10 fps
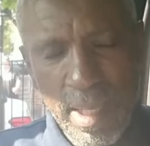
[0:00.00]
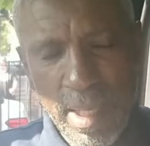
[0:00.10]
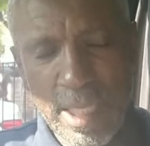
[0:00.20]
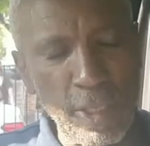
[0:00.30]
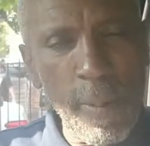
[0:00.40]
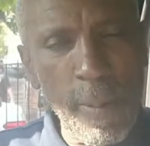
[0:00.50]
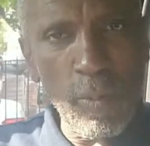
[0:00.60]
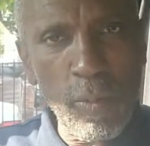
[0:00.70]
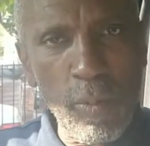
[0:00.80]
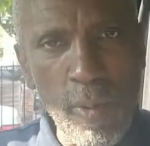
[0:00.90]
terminal
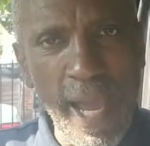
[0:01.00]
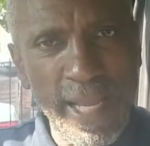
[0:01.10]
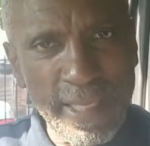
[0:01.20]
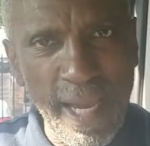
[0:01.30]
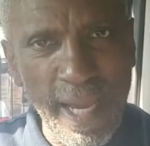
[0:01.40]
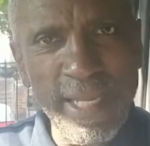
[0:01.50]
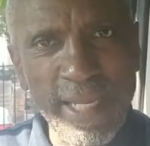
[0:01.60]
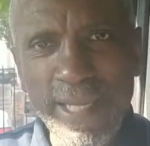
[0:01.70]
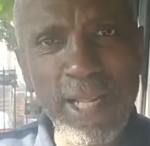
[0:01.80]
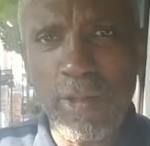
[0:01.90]
right, and tighten it. They
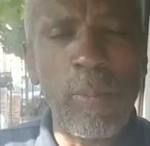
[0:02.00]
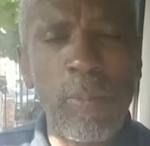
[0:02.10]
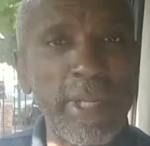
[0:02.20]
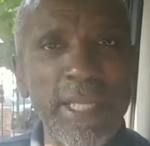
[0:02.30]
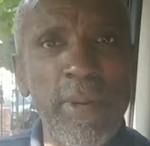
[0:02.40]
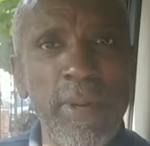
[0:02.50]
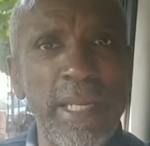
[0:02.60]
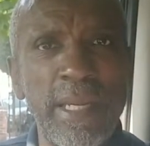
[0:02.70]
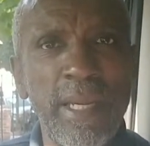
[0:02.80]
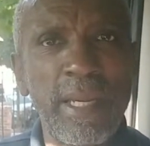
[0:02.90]
don't know what they're doing,
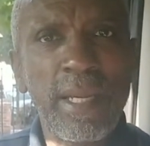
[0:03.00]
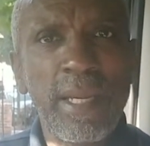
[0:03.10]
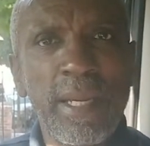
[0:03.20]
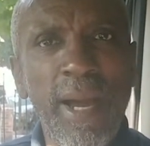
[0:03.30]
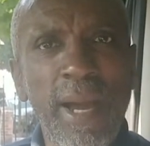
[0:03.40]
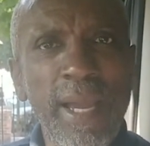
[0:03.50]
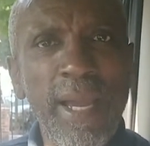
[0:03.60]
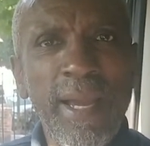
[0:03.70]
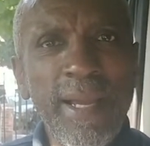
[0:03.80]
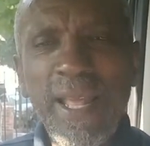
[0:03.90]
right?
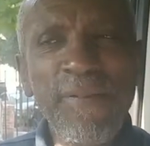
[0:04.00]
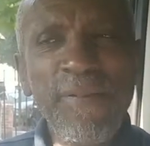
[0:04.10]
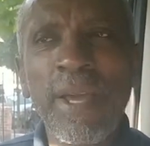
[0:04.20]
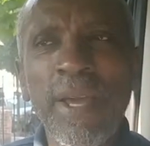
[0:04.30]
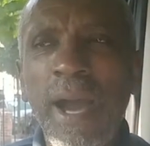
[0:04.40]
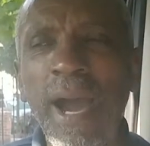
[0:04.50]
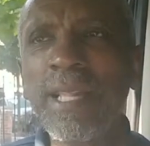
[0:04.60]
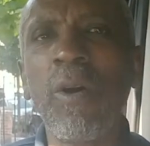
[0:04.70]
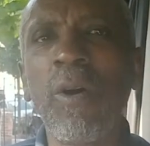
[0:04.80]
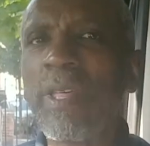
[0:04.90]
I don't
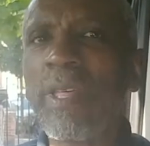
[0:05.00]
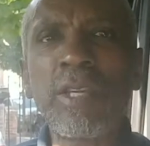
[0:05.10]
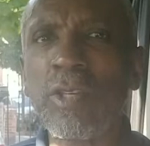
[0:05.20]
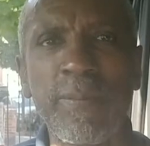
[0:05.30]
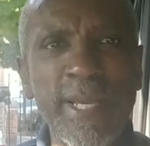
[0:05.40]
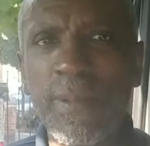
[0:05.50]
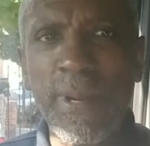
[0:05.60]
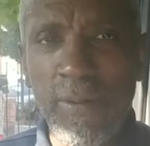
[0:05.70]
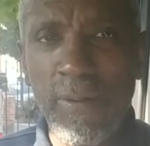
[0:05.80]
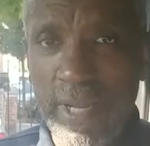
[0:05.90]
think you should mess about
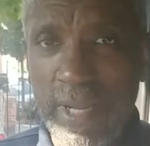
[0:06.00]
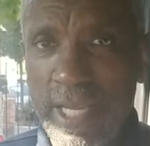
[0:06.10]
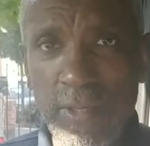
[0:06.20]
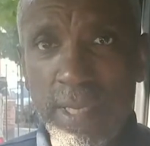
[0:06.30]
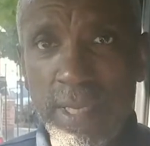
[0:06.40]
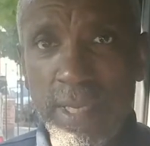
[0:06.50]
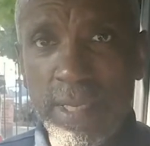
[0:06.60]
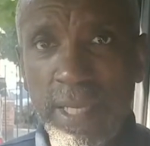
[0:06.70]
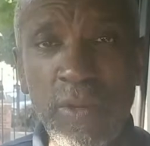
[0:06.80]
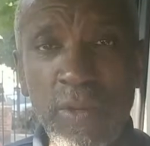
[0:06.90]
with electrics. If
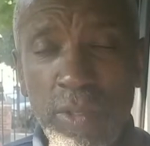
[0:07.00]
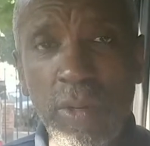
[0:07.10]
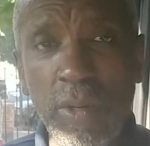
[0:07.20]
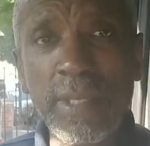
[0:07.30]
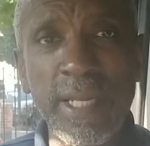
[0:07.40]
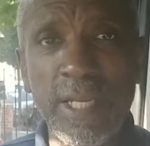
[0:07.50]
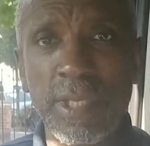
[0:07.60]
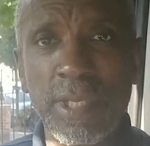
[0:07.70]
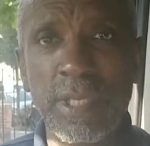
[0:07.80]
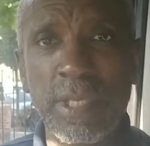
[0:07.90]
you're not an
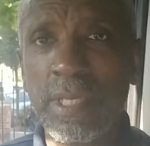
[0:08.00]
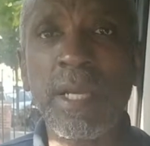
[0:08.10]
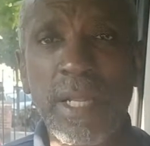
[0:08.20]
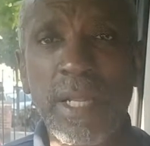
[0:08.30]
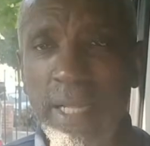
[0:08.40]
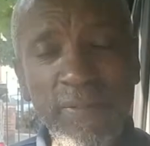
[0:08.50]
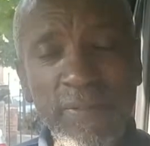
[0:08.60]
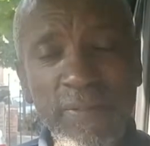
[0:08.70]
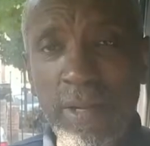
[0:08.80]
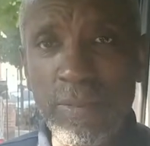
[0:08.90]
electrician, leave it
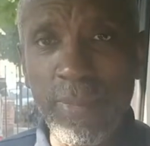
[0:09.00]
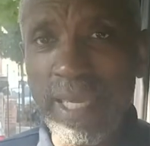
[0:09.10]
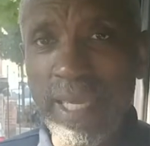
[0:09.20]
alone, mate.